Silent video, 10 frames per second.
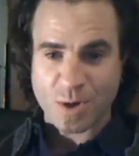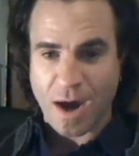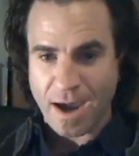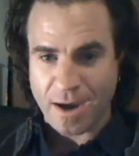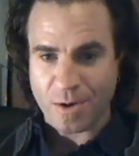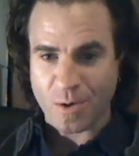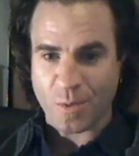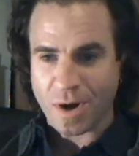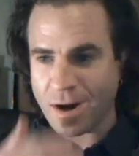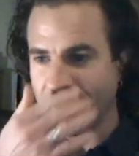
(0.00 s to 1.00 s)
Ohio,
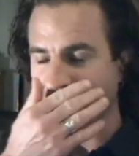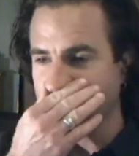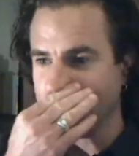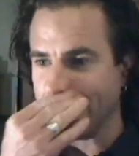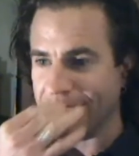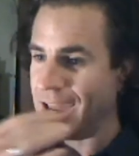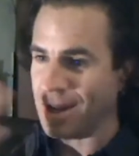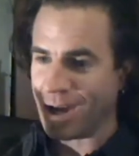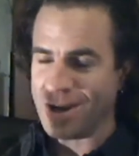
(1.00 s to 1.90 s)
where, again,